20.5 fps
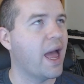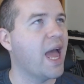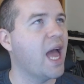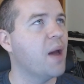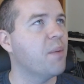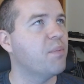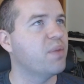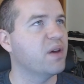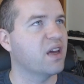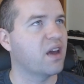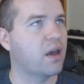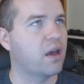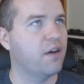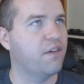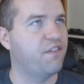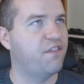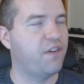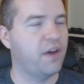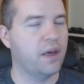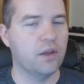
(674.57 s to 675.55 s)
epic
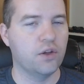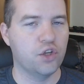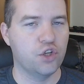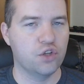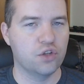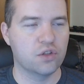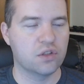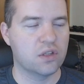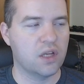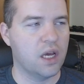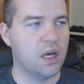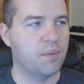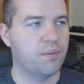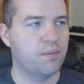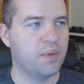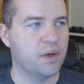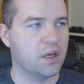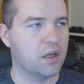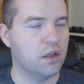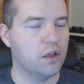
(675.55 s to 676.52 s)
failures,
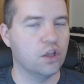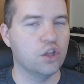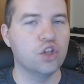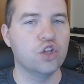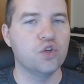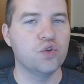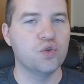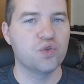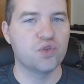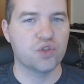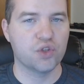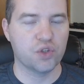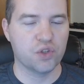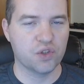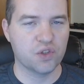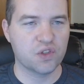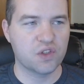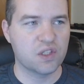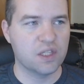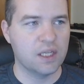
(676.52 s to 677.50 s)
epic
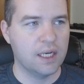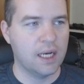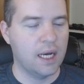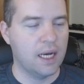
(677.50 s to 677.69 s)
losers.